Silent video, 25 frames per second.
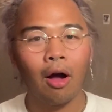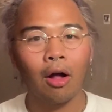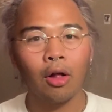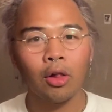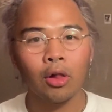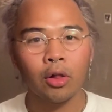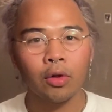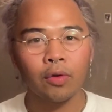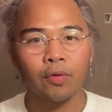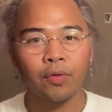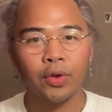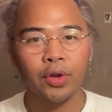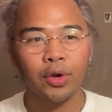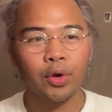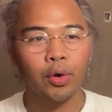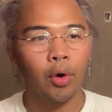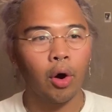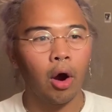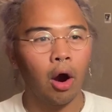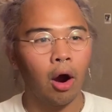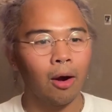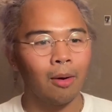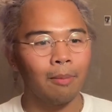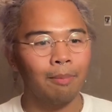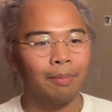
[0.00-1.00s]
all of you
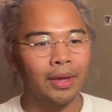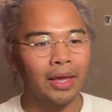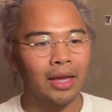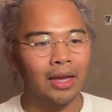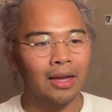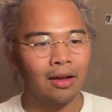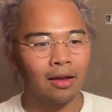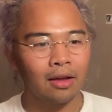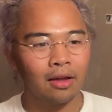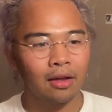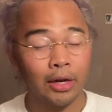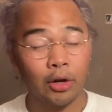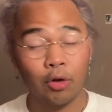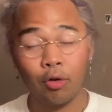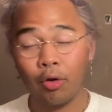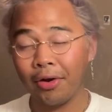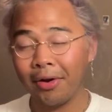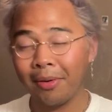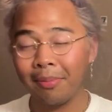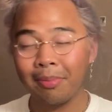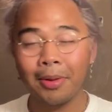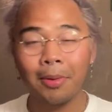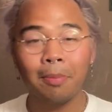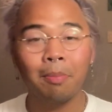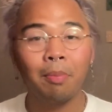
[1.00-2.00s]
are being
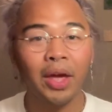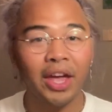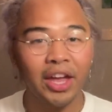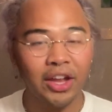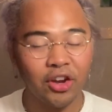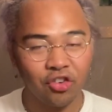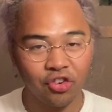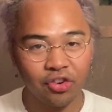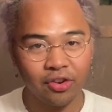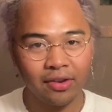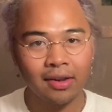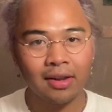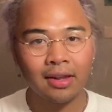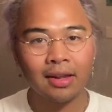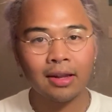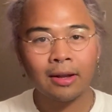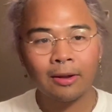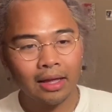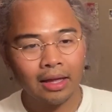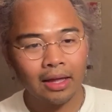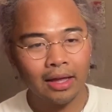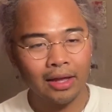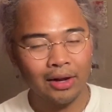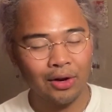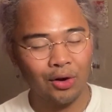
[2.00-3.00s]
incredibly patient,
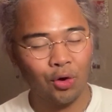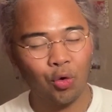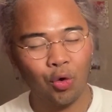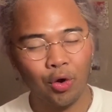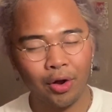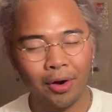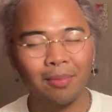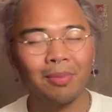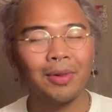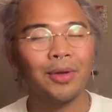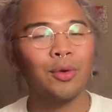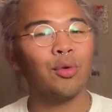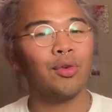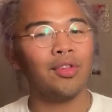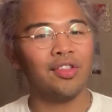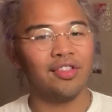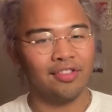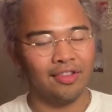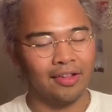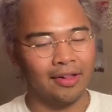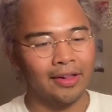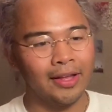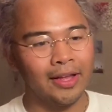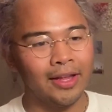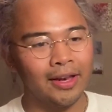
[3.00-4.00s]
incredibly
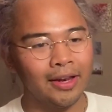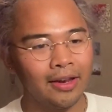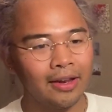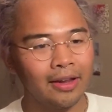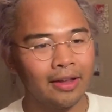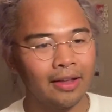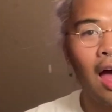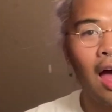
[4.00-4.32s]
resilient,